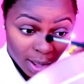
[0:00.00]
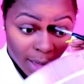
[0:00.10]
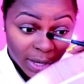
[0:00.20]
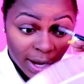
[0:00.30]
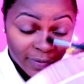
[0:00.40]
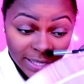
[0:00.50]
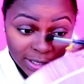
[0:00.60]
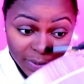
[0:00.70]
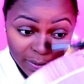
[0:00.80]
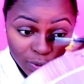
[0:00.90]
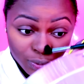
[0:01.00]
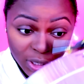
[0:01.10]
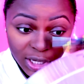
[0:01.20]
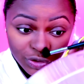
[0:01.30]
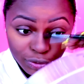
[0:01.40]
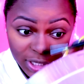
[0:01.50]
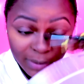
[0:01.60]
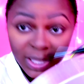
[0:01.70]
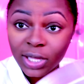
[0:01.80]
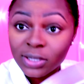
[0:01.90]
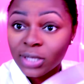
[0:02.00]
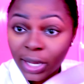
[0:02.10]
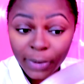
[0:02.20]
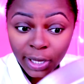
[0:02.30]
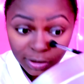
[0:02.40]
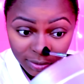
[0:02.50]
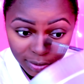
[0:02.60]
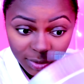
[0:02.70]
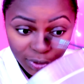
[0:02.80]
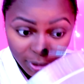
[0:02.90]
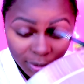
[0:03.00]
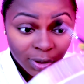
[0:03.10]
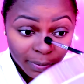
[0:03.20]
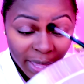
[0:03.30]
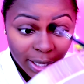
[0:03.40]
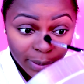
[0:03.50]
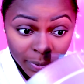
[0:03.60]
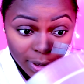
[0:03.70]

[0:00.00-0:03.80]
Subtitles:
I'm going to leave that to the people who really dream, eat, sleep, and, you know, makeup.